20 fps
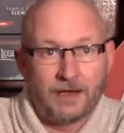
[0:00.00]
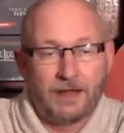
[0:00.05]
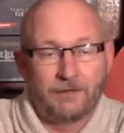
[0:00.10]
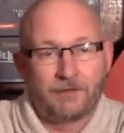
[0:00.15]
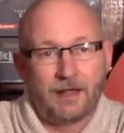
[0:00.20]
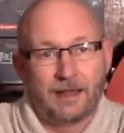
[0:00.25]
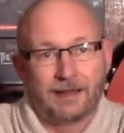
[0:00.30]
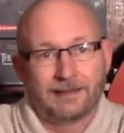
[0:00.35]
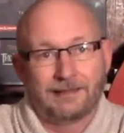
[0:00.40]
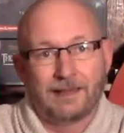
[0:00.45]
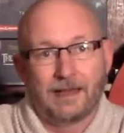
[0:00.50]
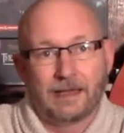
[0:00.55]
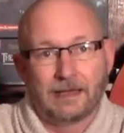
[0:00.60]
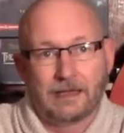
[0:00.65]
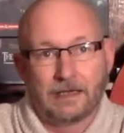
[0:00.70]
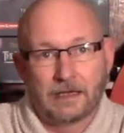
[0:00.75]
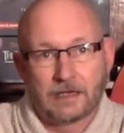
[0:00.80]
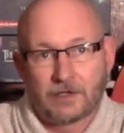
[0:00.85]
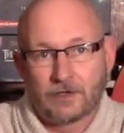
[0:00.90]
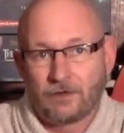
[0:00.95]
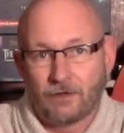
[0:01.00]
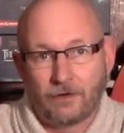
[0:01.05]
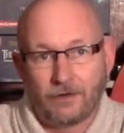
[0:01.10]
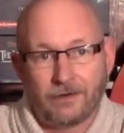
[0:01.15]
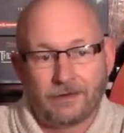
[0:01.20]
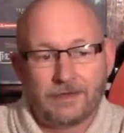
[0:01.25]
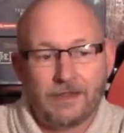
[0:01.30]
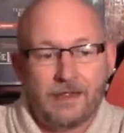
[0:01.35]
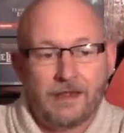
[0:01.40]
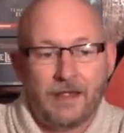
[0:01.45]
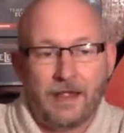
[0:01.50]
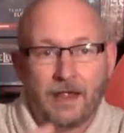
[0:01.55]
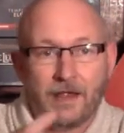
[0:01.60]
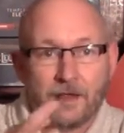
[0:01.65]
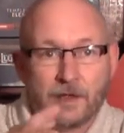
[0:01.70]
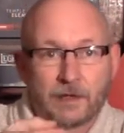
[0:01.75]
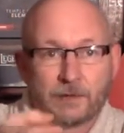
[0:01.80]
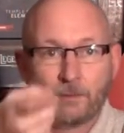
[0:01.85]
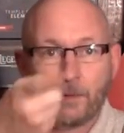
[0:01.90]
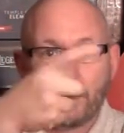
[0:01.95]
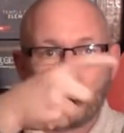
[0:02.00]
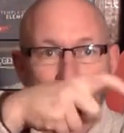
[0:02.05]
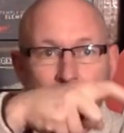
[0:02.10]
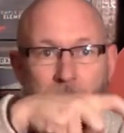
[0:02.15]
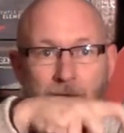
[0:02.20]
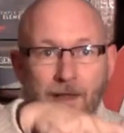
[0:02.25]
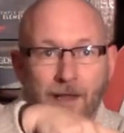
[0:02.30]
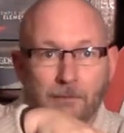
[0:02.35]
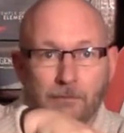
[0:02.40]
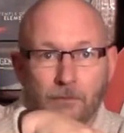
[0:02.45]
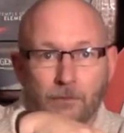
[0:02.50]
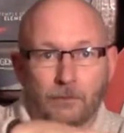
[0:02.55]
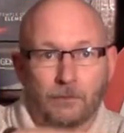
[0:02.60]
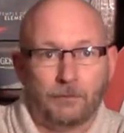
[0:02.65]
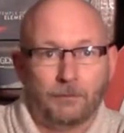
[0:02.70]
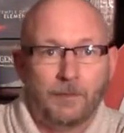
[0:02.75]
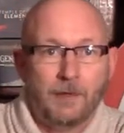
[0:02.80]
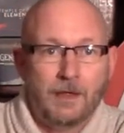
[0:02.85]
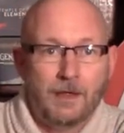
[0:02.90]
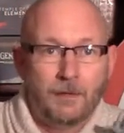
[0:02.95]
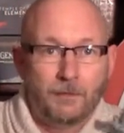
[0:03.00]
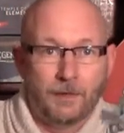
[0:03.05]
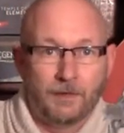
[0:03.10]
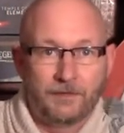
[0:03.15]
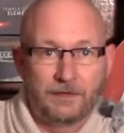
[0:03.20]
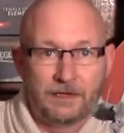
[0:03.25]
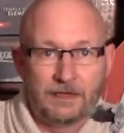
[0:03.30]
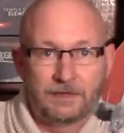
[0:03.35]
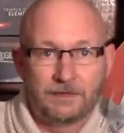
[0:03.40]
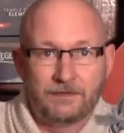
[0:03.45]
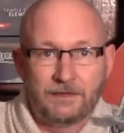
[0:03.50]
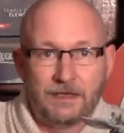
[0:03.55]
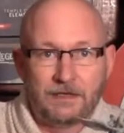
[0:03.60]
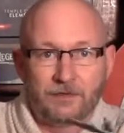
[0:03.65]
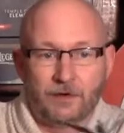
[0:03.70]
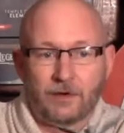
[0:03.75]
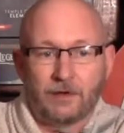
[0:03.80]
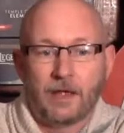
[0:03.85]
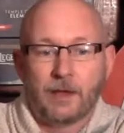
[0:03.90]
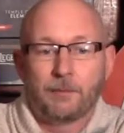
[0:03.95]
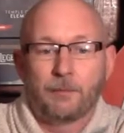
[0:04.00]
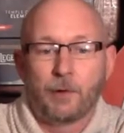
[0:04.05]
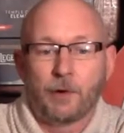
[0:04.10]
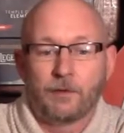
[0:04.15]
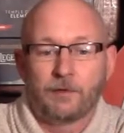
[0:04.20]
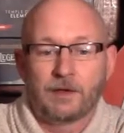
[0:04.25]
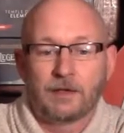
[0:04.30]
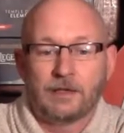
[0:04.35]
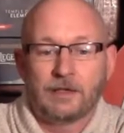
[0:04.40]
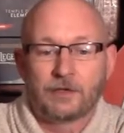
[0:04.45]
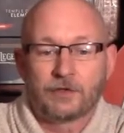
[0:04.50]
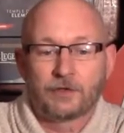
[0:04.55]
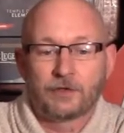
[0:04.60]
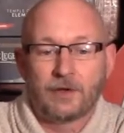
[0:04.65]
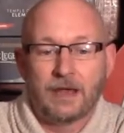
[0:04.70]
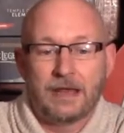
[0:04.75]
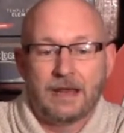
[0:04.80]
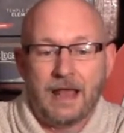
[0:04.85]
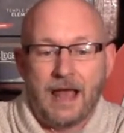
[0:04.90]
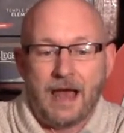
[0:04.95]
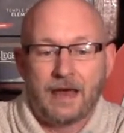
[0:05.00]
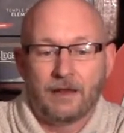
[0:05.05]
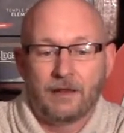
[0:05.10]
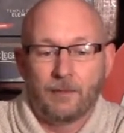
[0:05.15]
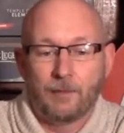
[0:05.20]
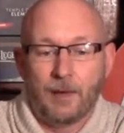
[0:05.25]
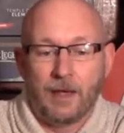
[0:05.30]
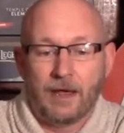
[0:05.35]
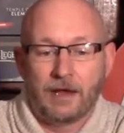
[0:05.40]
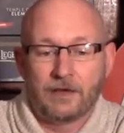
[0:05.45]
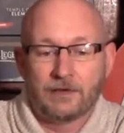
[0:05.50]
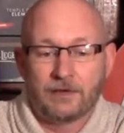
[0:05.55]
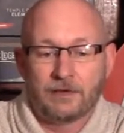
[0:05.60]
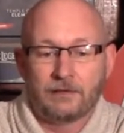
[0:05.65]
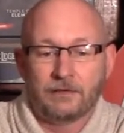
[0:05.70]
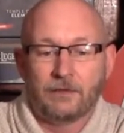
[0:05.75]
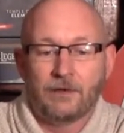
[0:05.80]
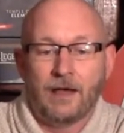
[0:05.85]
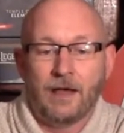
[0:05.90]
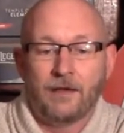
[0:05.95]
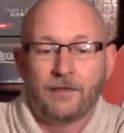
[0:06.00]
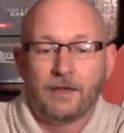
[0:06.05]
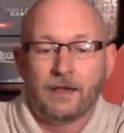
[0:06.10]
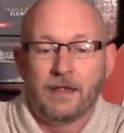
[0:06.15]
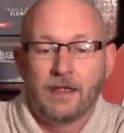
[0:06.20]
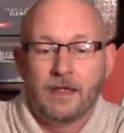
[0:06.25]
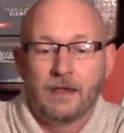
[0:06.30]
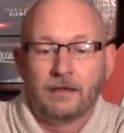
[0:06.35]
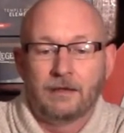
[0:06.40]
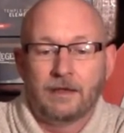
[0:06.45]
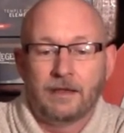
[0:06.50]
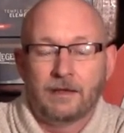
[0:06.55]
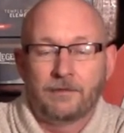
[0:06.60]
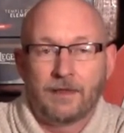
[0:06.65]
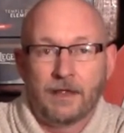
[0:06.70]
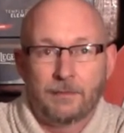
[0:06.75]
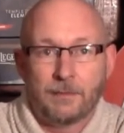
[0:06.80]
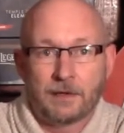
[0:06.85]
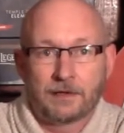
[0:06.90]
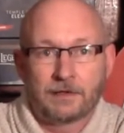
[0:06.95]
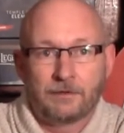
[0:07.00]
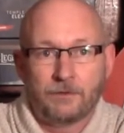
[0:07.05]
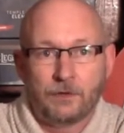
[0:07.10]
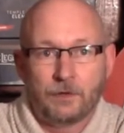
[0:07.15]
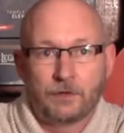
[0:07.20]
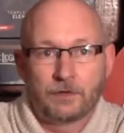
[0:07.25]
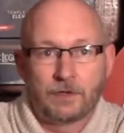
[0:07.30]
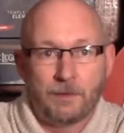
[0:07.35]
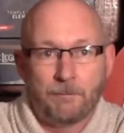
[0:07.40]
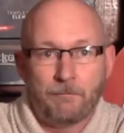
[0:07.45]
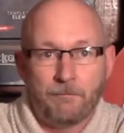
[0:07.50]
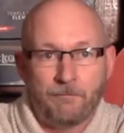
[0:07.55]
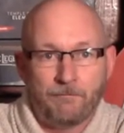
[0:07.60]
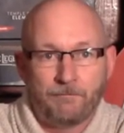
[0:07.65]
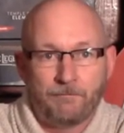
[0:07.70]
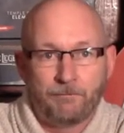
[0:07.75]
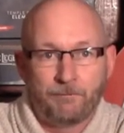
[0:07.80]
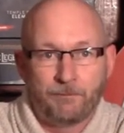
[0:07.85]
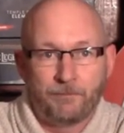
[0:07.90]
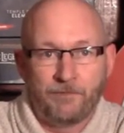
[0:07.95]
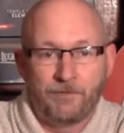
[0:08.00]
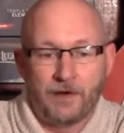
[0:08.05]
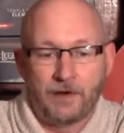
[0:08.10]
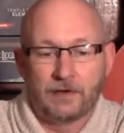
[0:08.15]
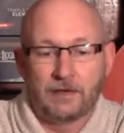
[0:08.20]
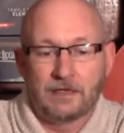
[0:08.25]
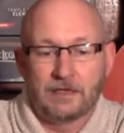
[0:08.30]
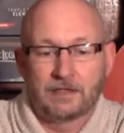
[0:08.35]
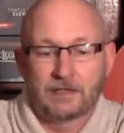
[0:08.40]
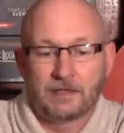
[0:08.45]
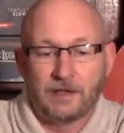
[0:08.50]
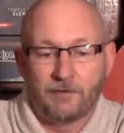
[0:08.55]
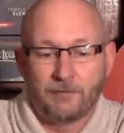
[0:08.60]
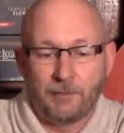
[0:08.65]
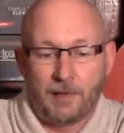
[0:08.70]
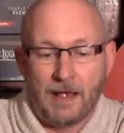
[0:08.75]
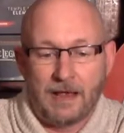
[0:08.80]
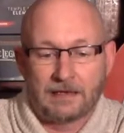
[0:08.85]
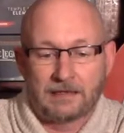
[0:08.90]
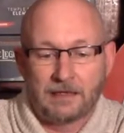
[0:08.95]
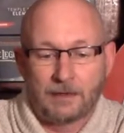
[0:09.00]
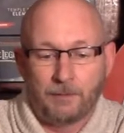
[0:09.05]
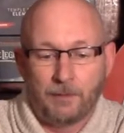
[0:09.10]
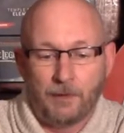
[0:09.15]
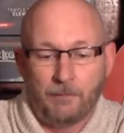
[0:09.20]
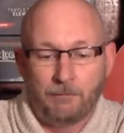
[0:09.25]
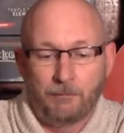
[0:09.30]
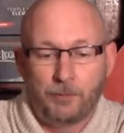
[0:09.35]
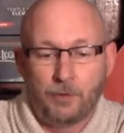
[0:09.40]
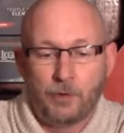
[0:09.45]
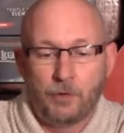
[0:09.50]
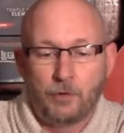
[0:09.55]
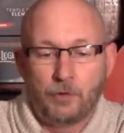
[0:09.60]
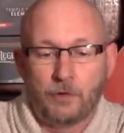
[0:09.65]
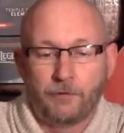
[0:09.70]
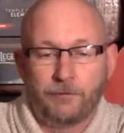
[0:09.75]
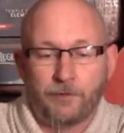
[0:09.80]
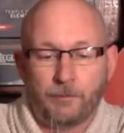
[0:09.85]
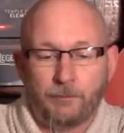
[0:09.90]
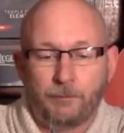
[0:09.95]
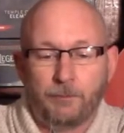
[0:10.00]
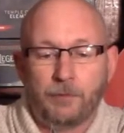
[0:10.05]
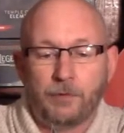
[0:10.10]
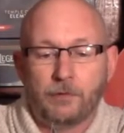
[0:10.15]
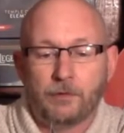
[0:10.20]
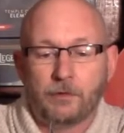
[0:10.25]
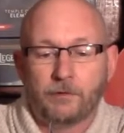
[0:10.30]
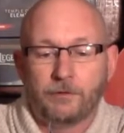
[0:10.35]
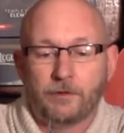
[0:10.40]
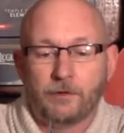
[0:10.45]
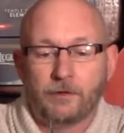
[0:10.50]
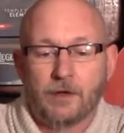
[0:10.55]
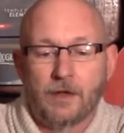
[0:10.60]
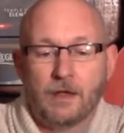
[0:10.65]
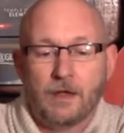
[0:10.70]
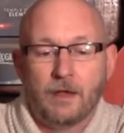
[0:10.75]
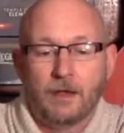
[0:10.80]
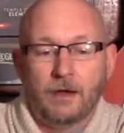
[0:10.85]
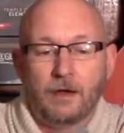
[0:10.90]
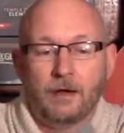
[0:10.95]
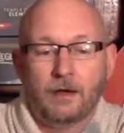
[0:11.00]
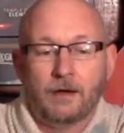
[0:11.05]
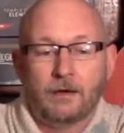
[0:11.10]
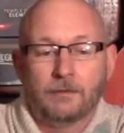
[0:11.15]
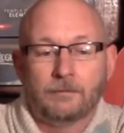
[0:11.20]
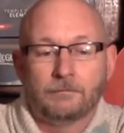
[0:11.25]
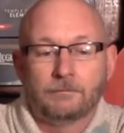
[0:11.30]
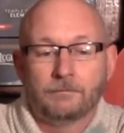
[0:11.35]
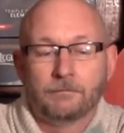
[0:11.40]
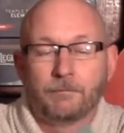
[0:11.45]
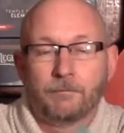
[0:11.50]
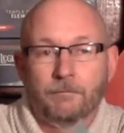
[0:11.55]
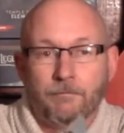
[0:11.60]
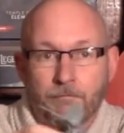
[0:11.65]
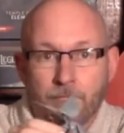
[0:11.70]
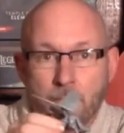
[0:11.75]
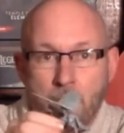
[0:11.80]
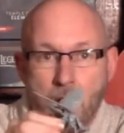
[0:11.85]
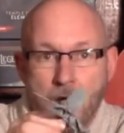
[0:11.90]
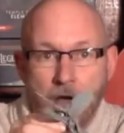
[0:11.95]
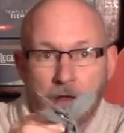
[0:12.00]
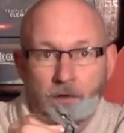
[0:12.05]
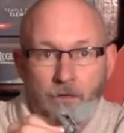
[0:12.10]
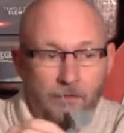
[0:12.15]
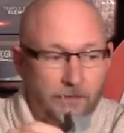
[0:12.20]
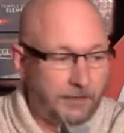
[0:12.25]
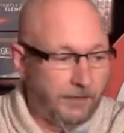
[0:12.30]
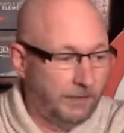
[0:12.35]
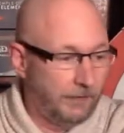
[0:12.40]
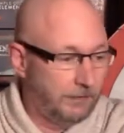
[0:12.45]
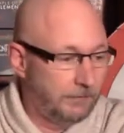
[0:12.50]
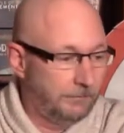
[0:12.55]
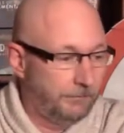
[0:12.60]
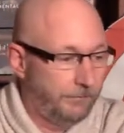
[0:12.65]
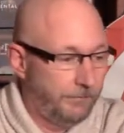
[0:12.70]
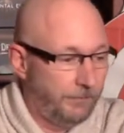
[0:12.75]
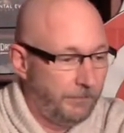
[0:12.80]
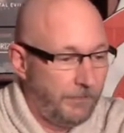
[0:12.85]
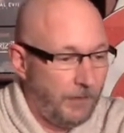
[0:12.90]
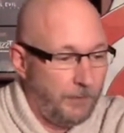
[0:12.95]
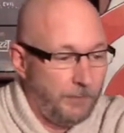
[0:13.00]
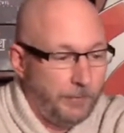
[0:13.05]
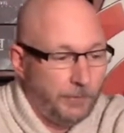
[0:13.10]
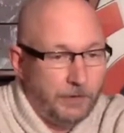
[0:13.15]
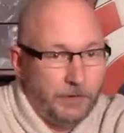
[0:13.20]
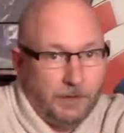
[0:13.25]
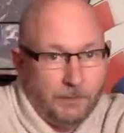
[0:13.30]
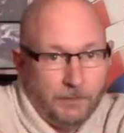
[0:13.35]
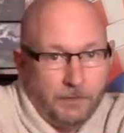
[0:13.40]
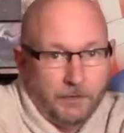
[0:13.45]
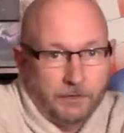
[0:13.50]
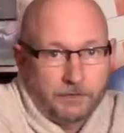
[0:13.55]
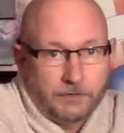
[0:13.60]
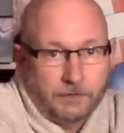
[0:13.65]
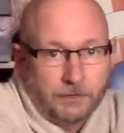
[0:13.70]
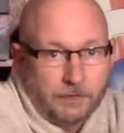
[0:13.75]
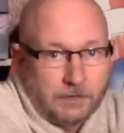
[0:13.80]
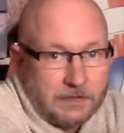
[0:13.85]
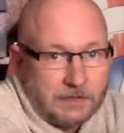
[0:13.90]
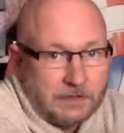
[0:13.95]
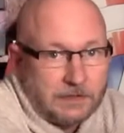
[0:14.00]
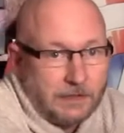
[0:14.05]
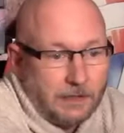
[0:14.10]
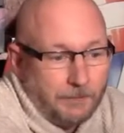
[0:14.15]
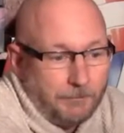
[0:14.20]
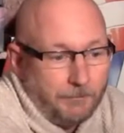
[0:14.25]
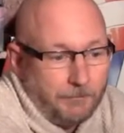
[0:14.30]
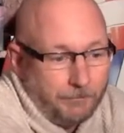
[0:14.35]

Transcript: I've gotten a lot of Kickstarters and the spear will be like, but these are like perfectly straight out of the package. I don't know how they did it. They must have used a fairly stiff plastic, but beautiful, beautiful model here. I'll put him here so you can see him.